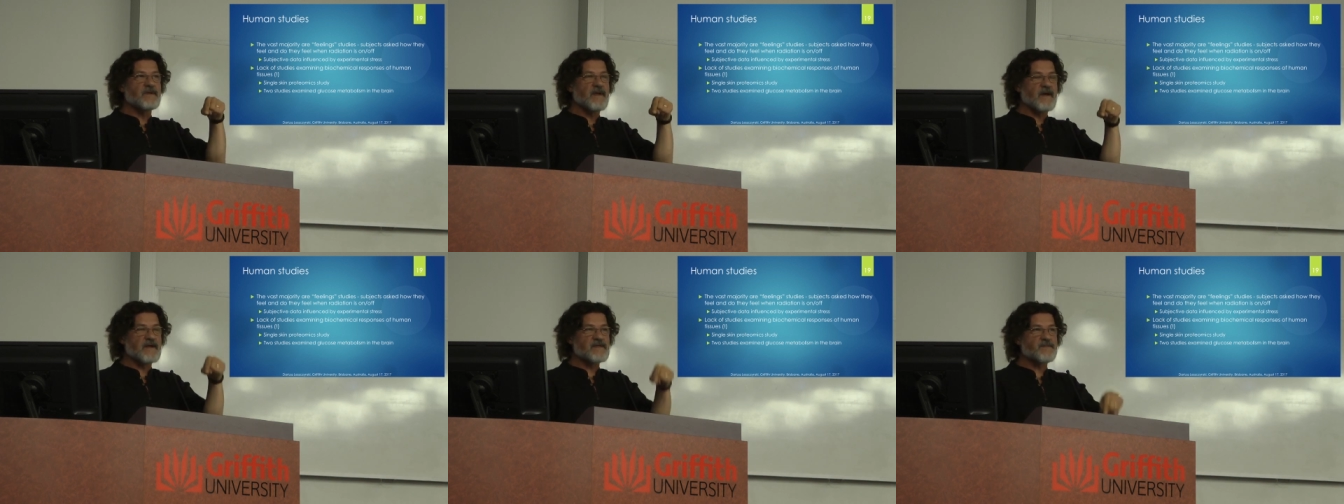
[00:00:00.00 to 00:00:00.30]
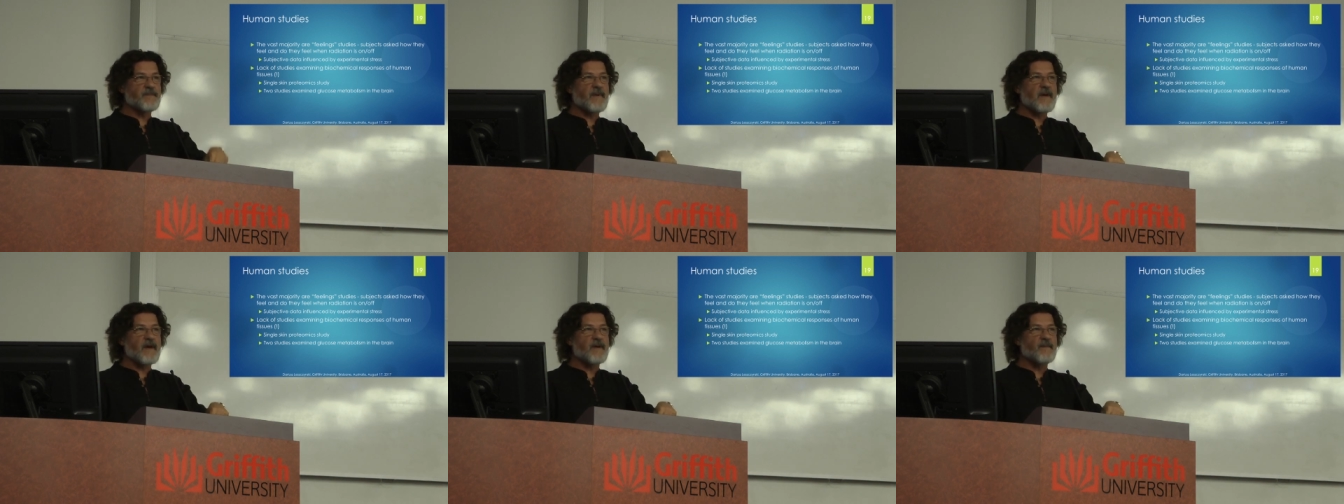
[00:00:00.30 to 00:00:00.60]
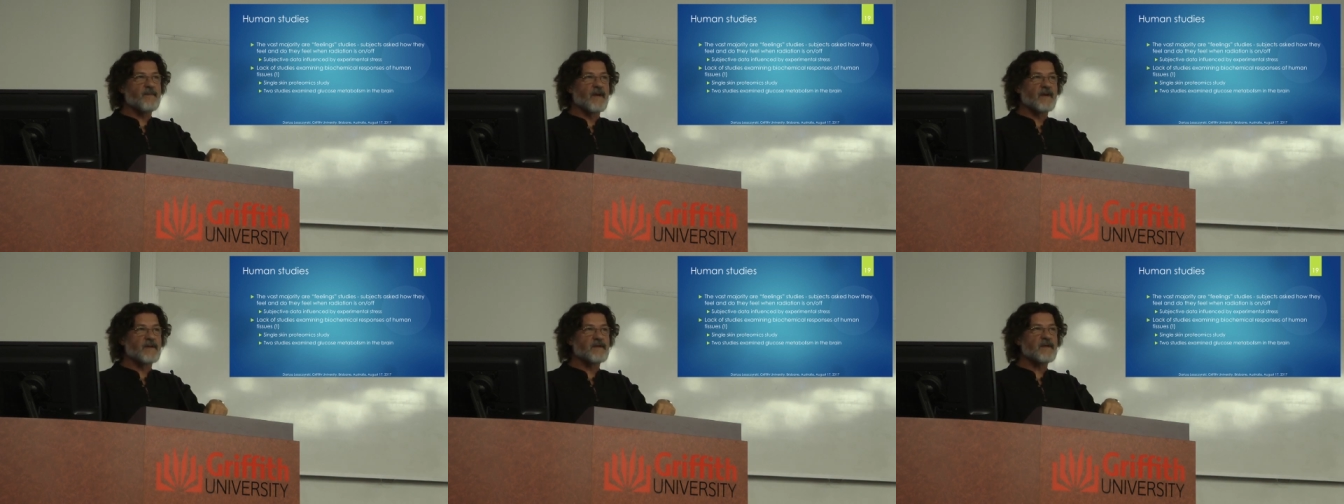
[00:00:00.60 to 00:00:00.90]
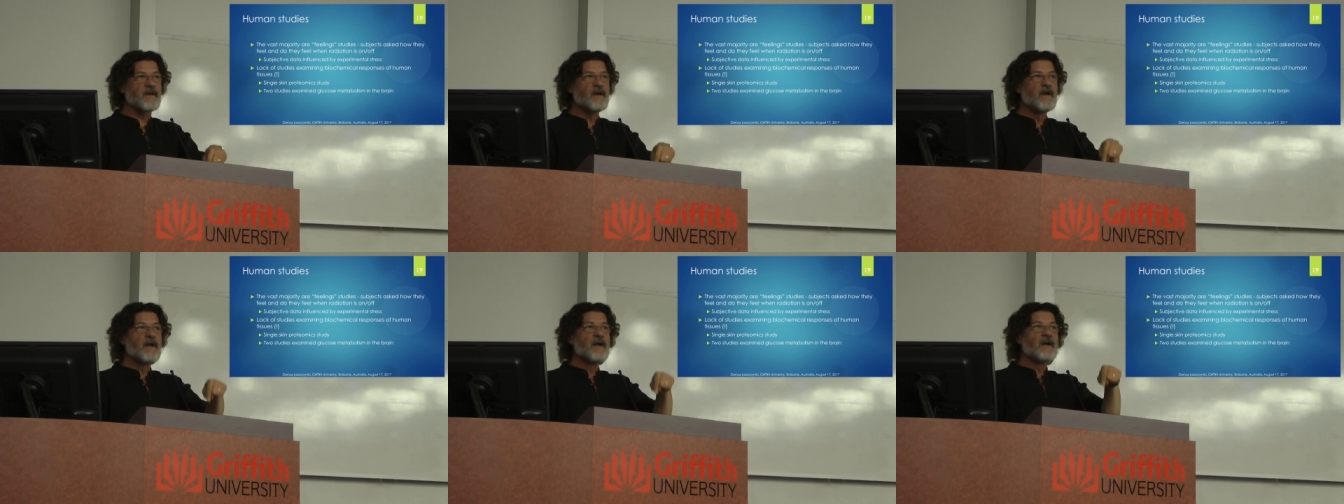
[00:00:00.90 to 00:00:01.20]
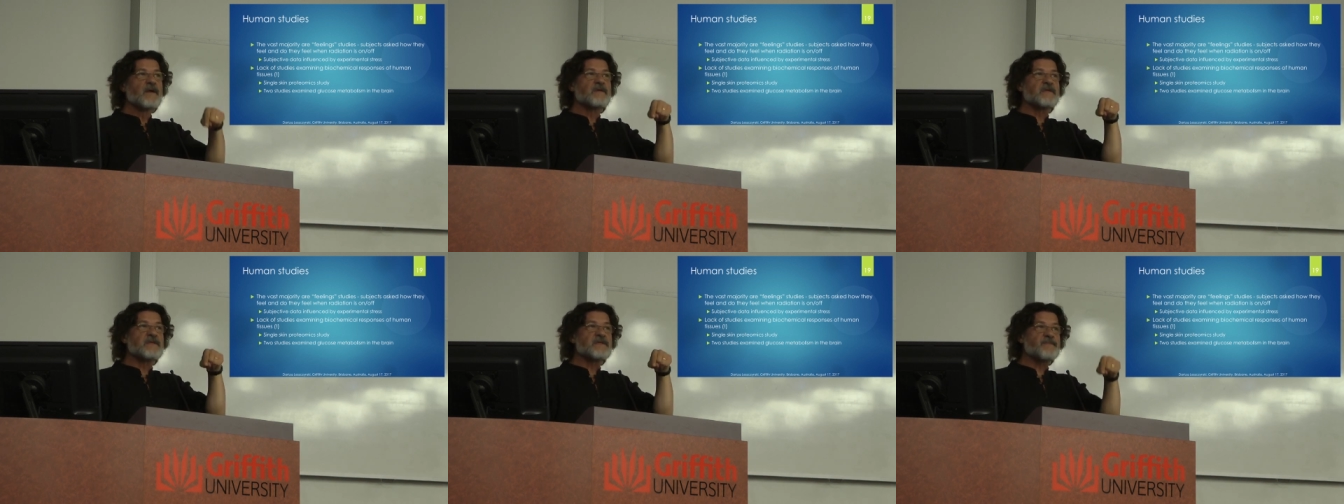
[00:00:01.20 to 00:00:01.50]
in experiment,
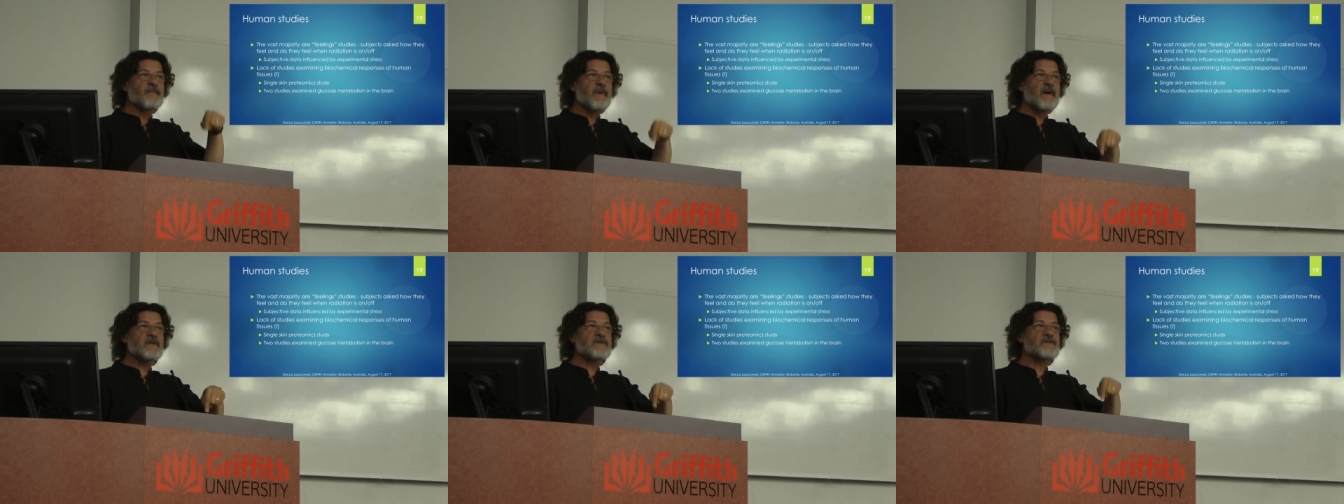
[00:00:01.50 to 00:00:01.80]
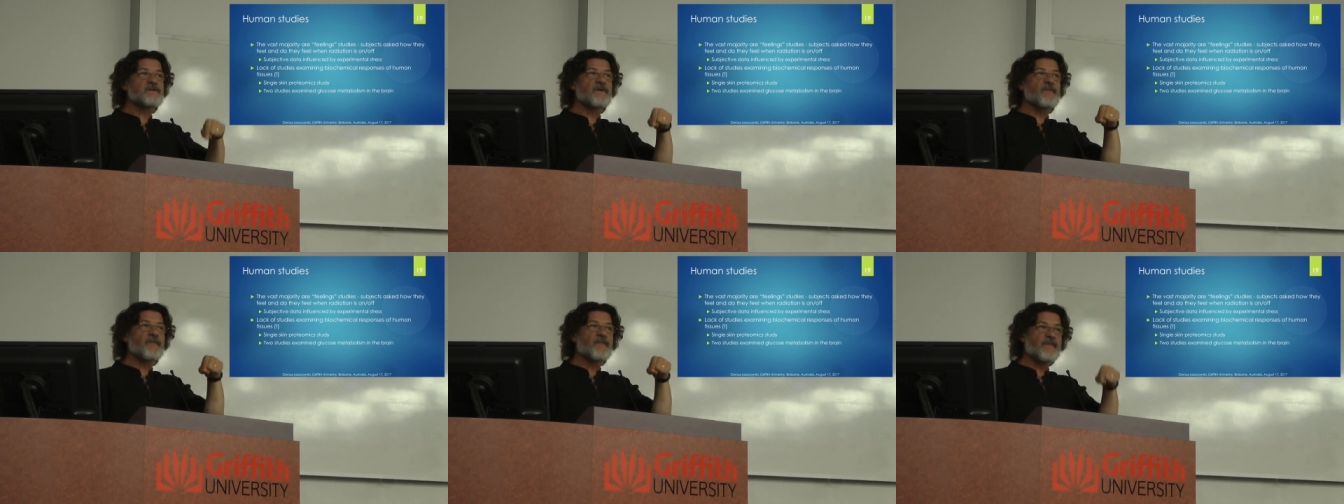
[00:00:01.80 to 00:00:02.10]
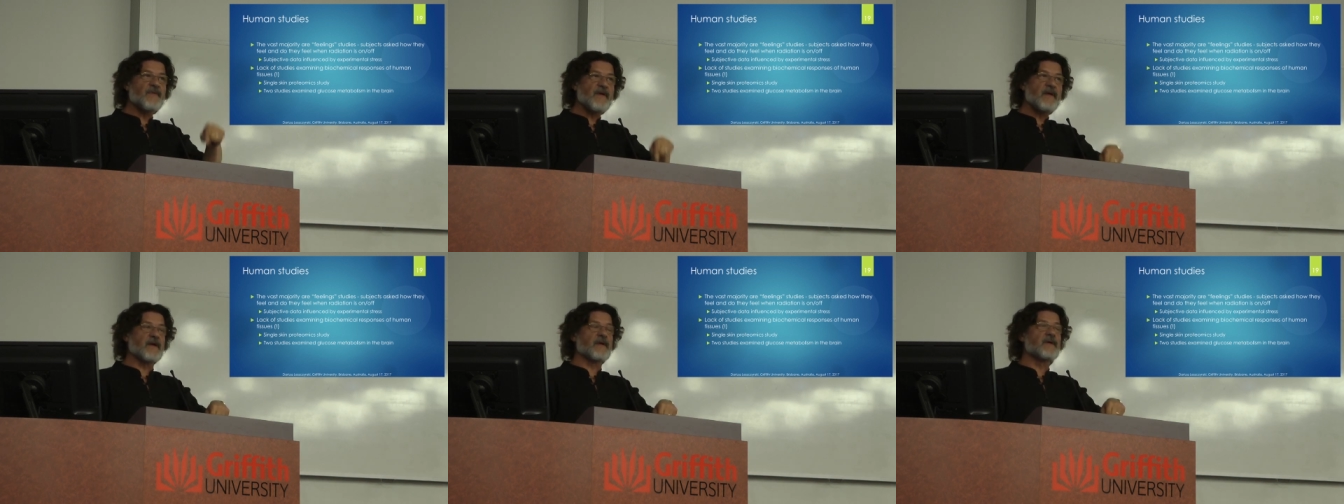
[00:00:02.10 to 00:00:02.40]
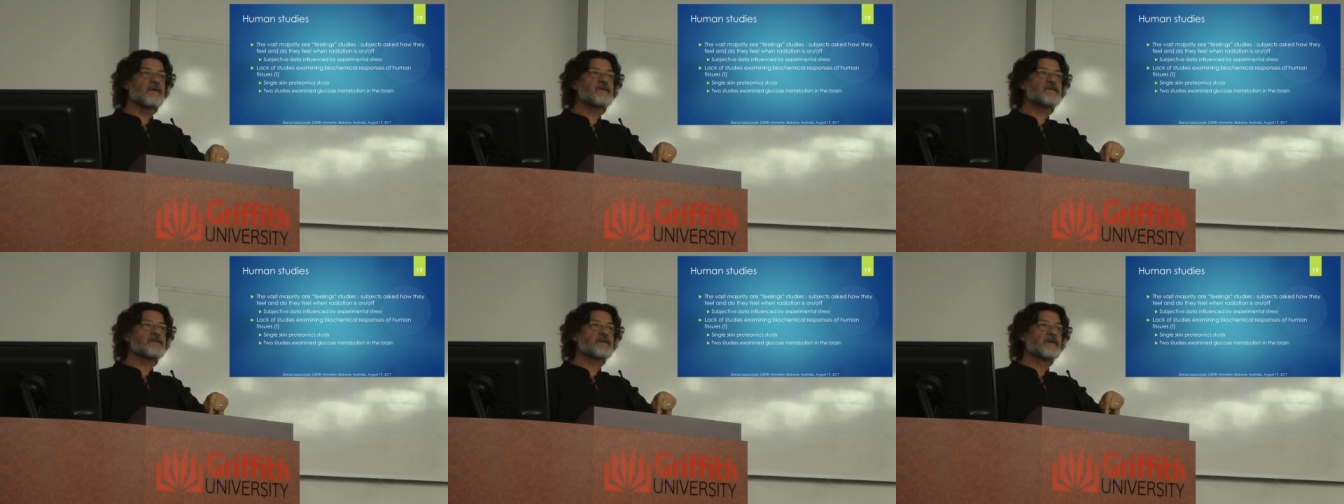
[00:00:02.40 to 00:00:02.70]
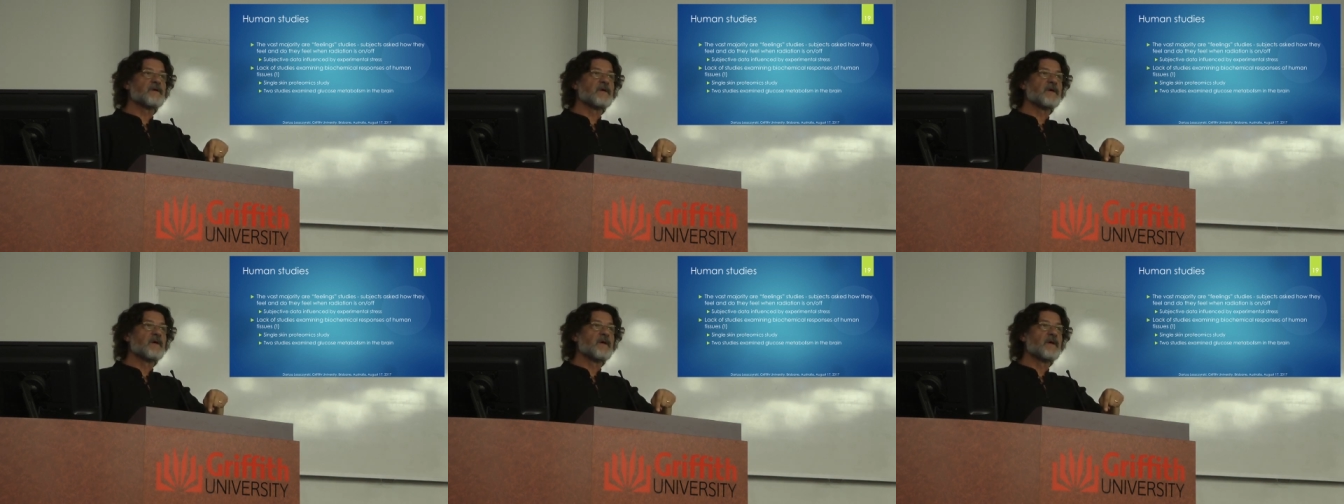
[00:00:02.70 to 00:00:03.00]
this person
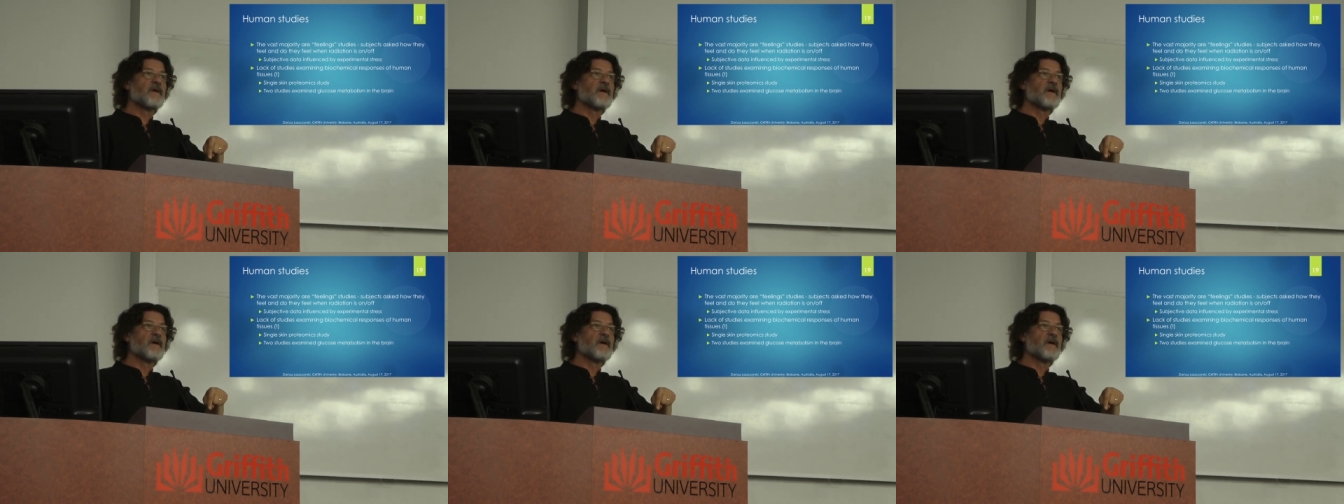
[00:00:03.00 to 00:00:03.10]
thinks